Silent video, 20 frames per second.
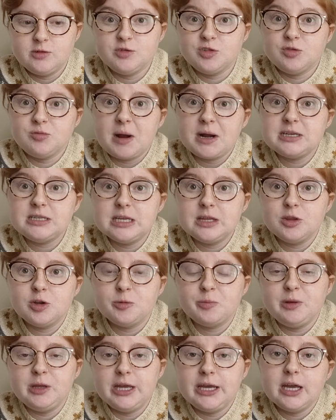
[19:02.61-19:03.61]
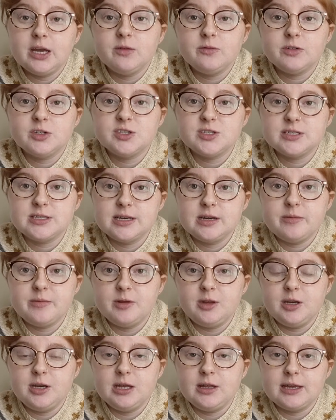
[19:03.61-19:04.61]
kind of directing their plan for
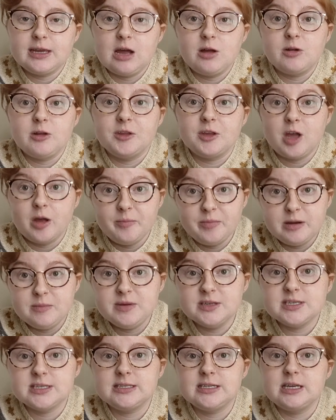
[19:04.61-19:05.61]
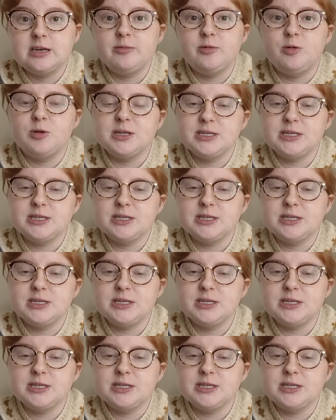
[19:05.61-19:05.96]
sustainability. Like, how can the company be sustainable?